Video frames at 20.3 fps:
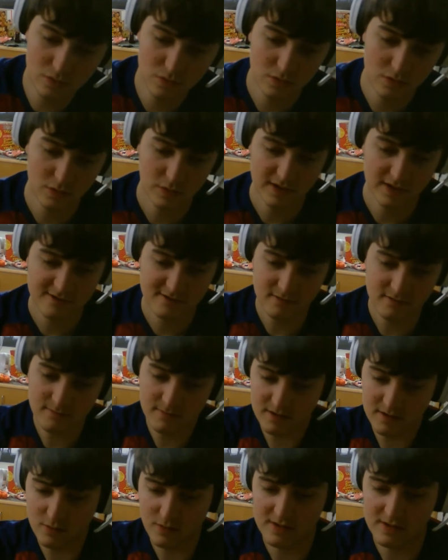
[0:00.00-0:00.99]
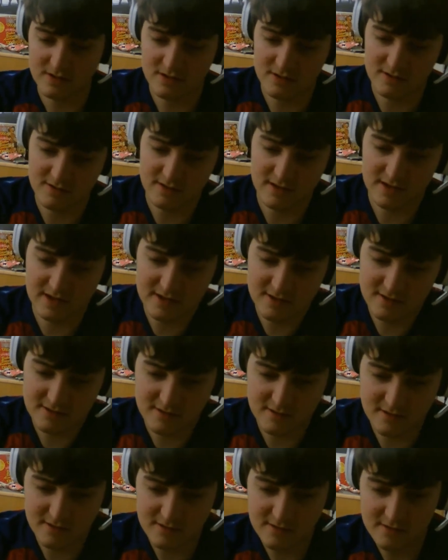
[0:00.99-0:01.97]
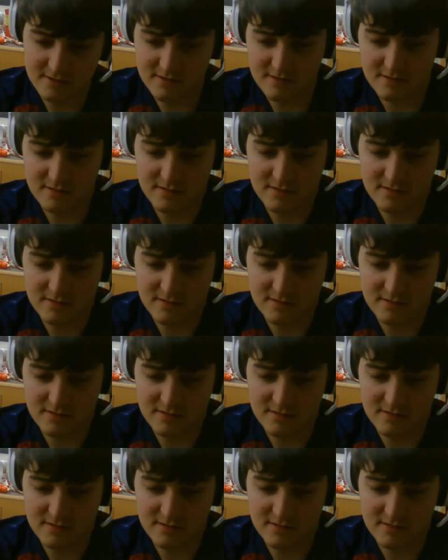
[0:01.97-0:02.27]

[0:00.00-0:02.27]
it has some questions and answers.